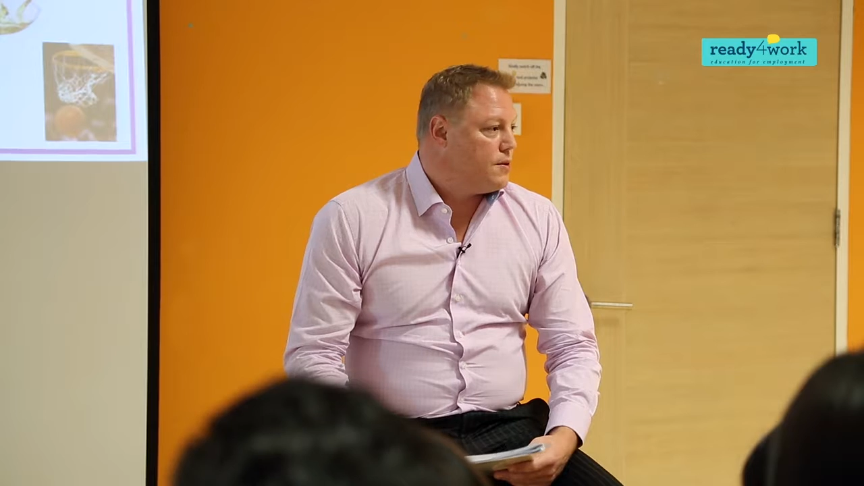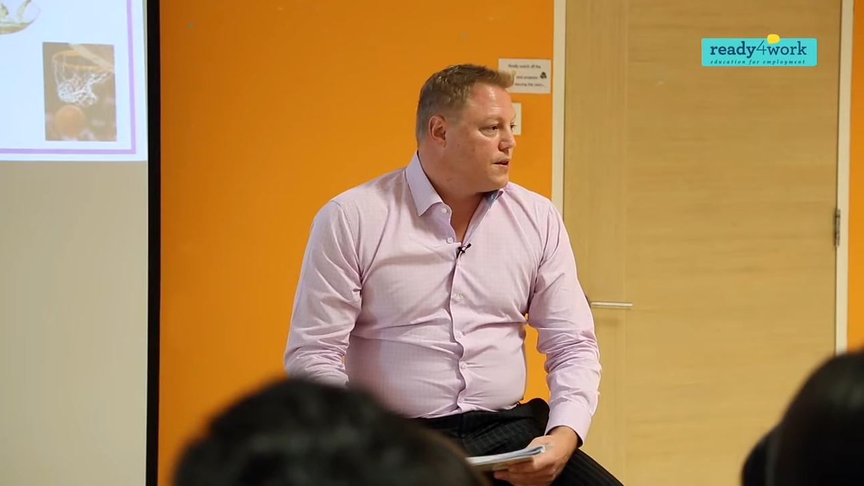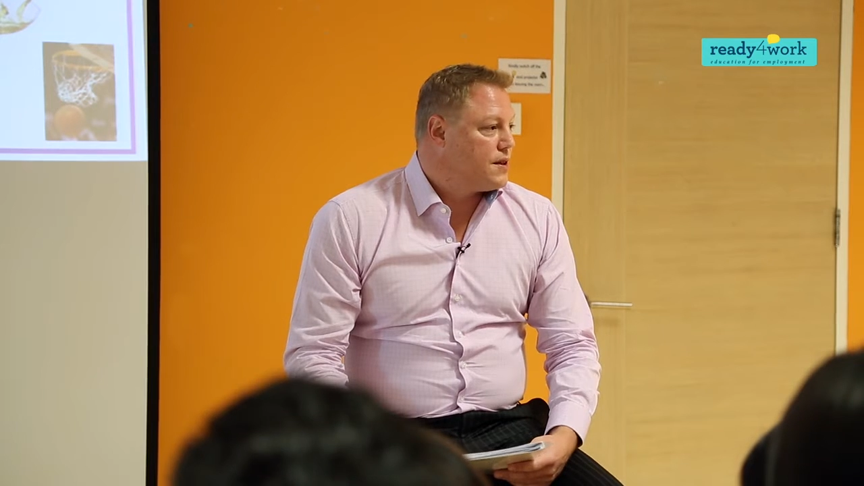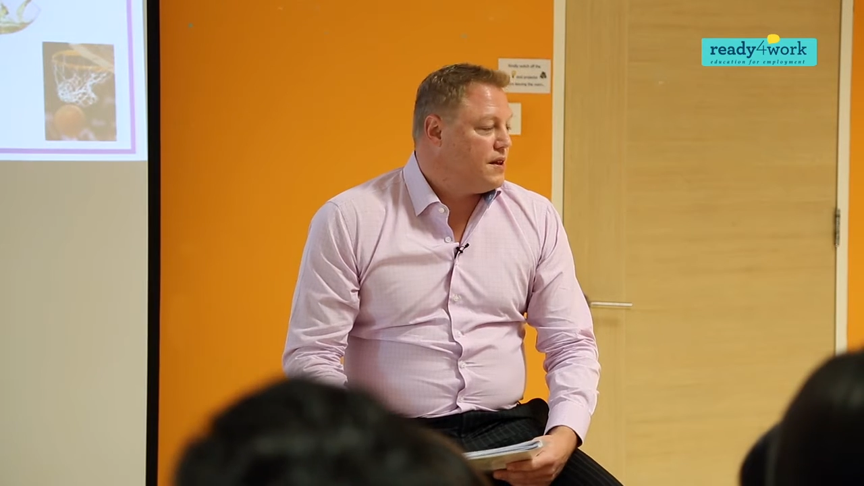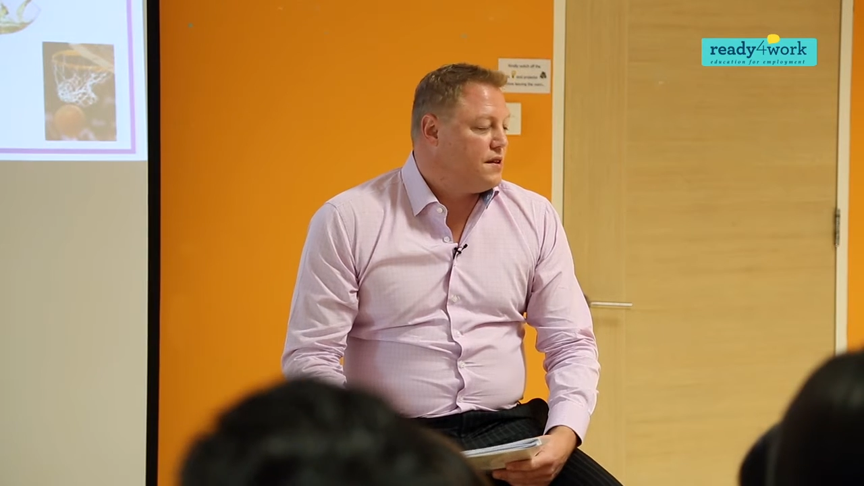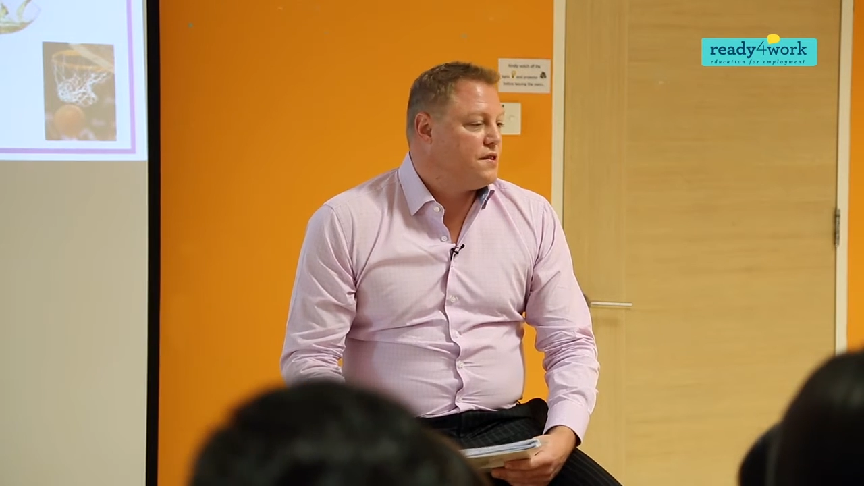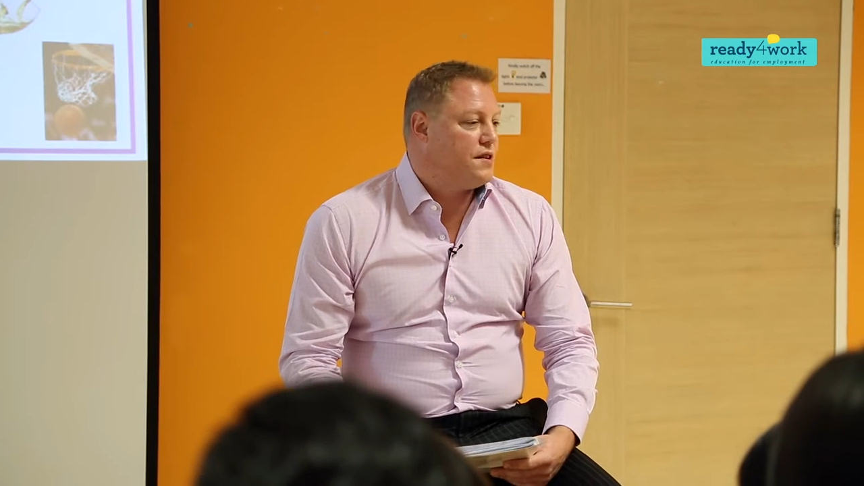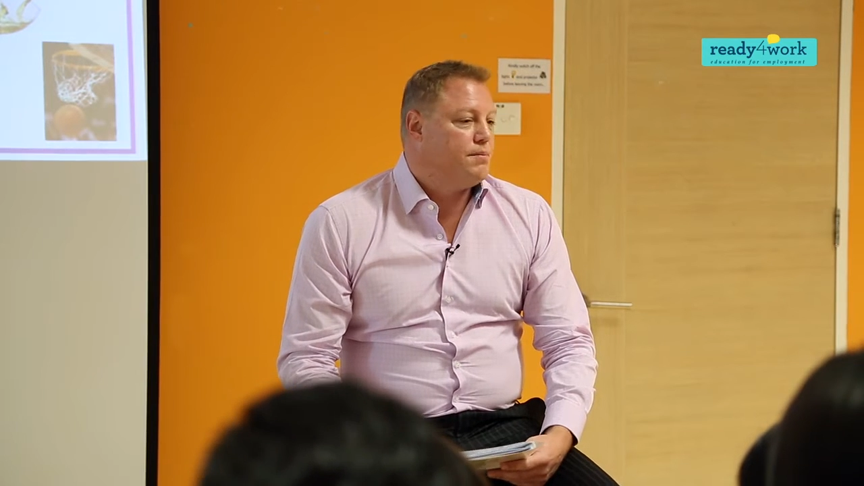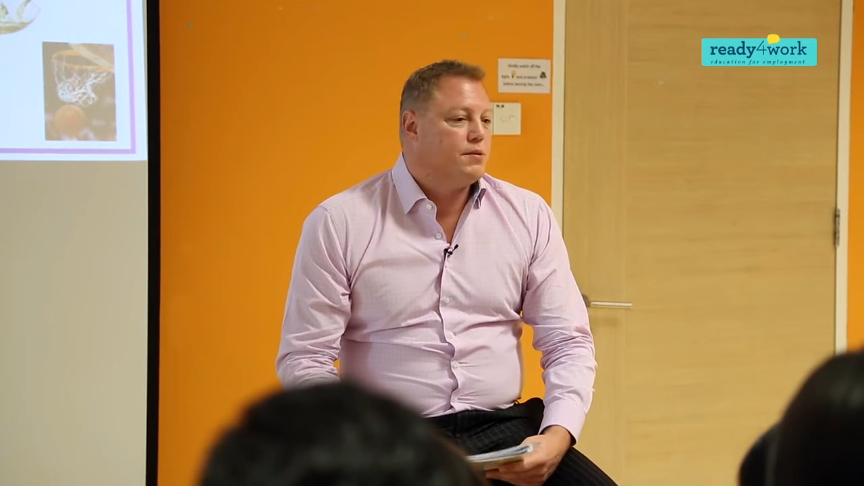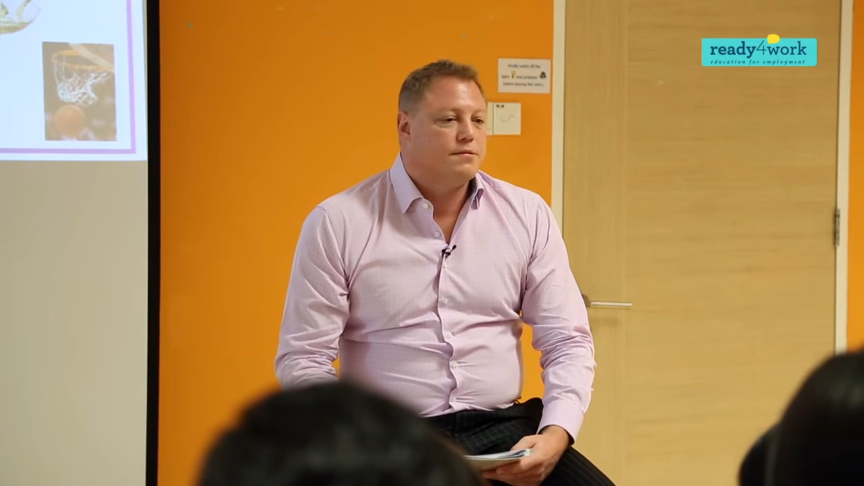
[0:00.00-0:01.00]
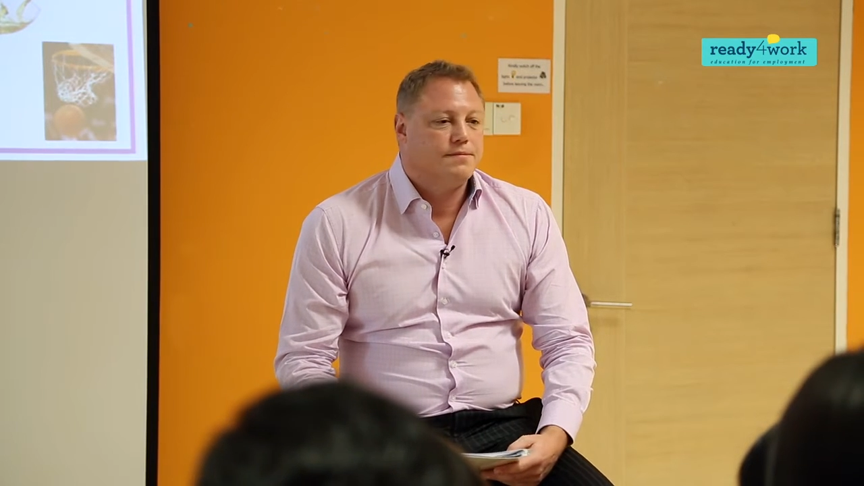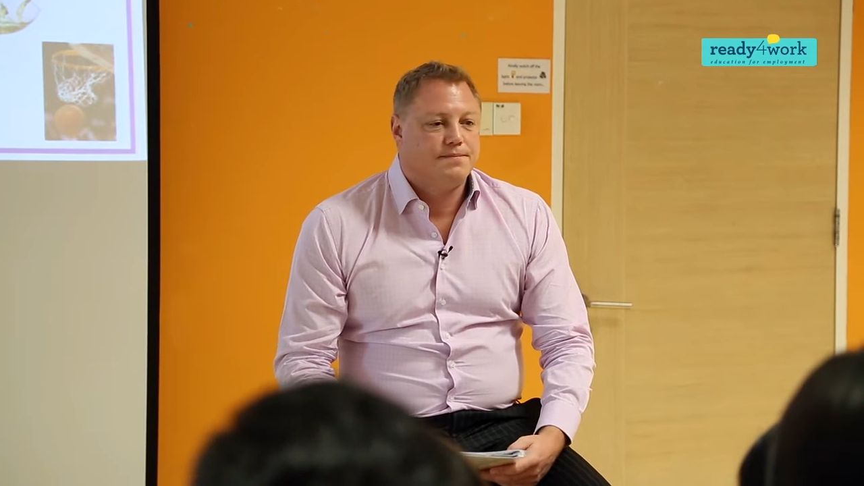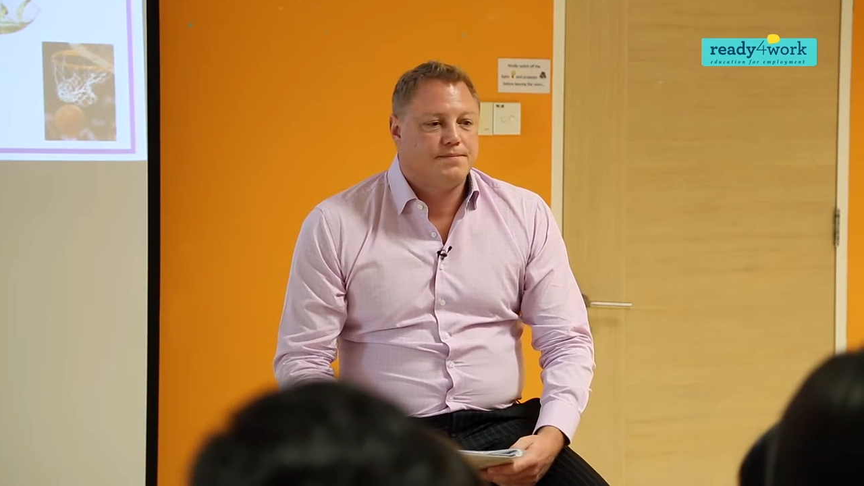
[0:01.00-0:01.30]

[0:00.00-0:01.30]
at work is simple.